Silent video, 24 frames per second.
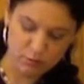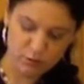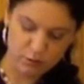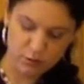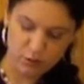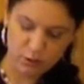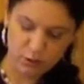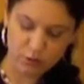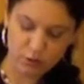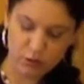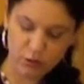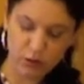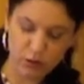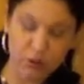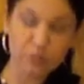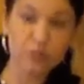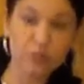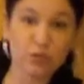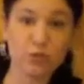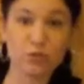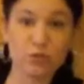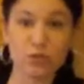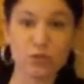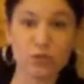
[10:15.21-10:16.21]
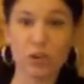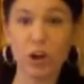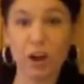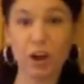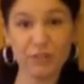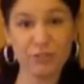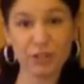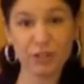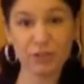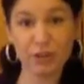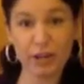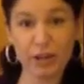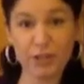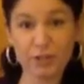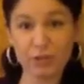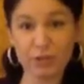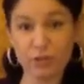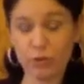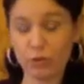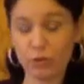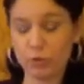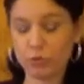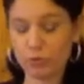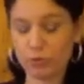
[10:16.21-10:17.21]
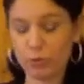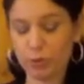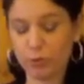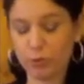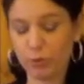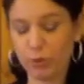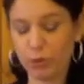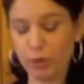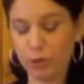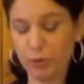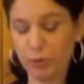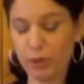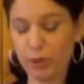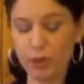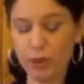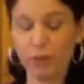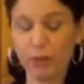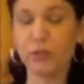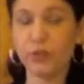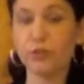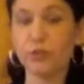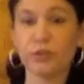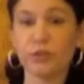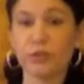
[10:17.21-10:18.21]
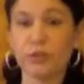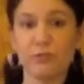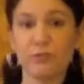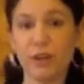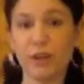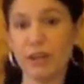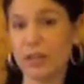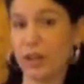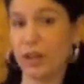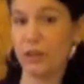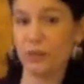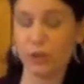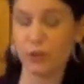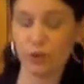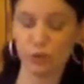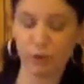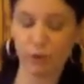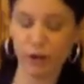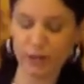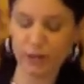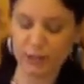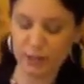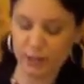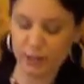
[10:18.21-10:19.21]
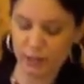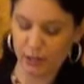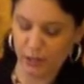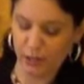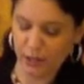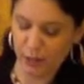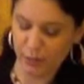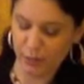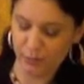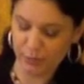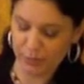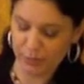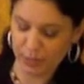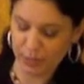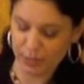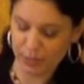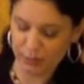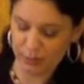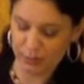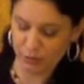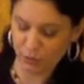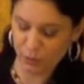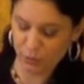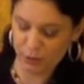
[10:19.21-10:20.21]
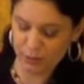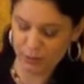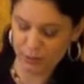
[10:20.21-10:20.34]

you can also use a coffee grinder. Those work really well, and you can find other grinding things as well.